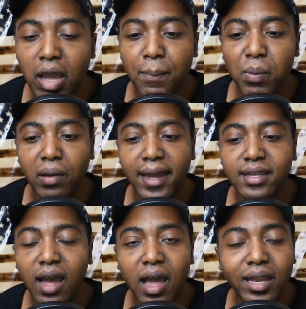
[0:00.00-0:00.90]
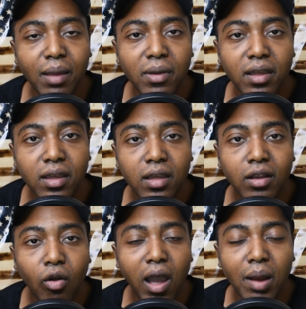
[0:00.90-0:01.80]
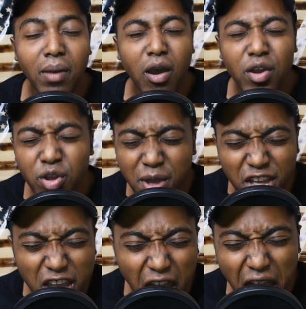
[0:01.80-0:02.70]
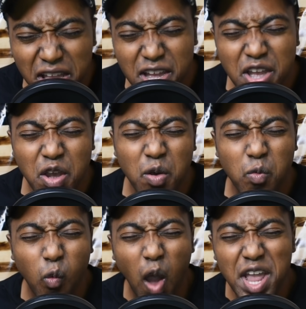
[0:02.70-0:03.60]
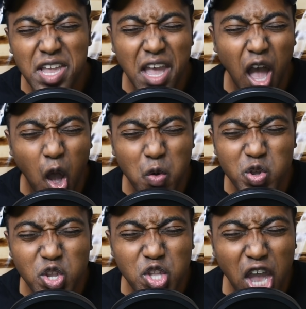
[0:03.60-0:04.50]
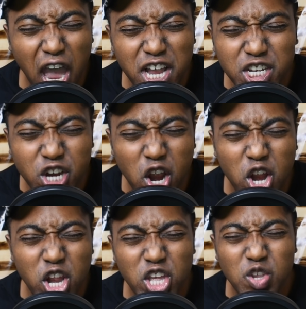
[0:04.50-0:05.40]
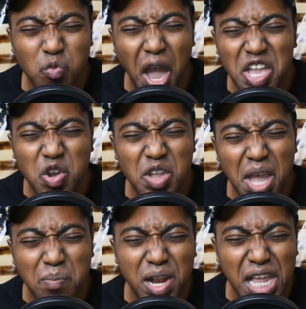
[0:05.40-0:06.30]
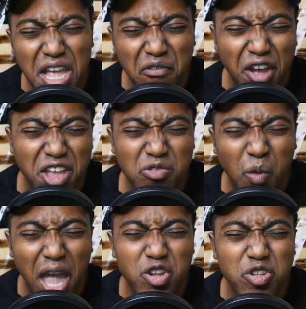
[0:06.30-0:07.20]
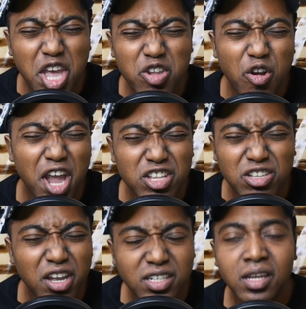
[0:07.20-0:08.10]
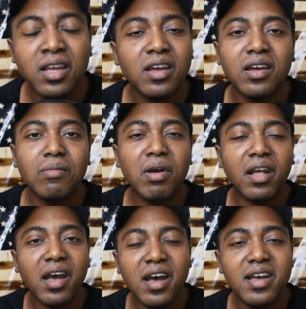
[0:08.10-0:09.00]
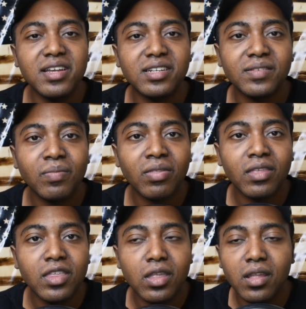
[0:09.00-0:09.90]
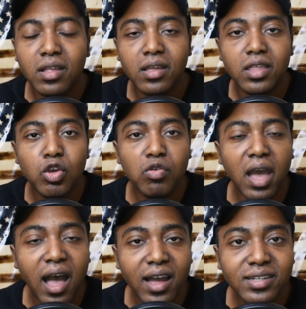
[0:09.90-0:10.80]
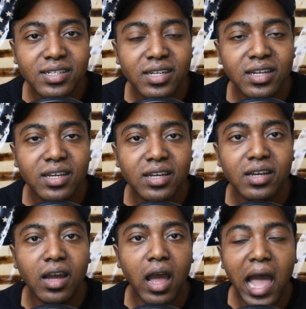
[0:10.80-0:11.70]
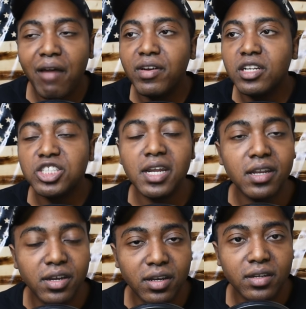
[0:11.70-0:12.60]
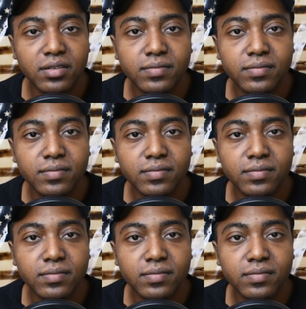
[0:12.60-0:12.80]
you got people like Don Lemon crying about, again, when you always attack journalists, why don't they believe us? Why don't they trust us? Because you guys have an agenda.